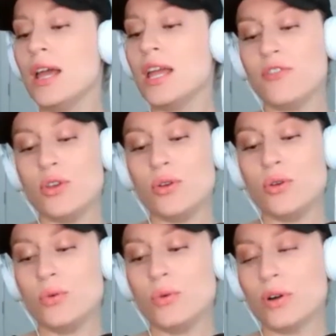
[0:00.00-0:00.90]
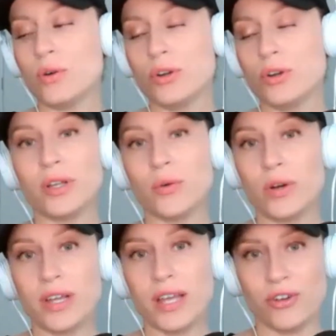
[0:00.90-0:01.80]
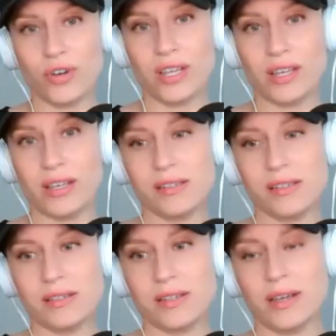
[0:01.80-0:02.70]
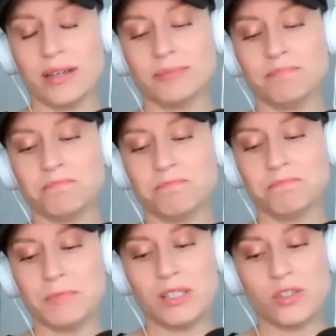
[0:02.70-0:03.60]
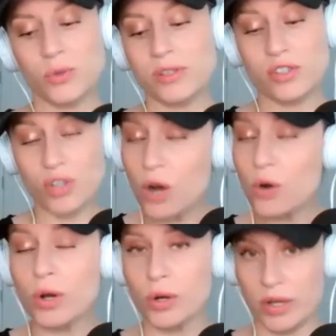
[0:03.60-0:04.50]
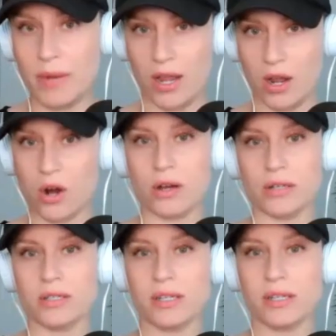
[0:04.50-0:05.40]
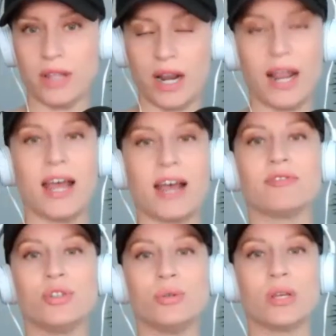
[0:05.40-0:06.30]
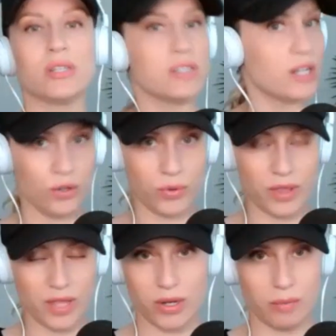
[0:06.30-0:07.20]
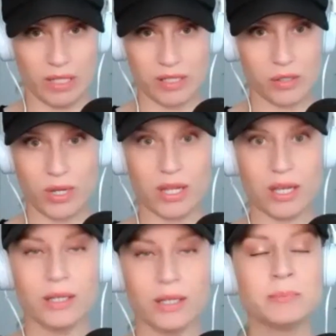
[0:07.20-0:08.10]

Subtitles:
if you are wondering where Kendrick is, it's with sorrow in my heart that I have to continue without him this week.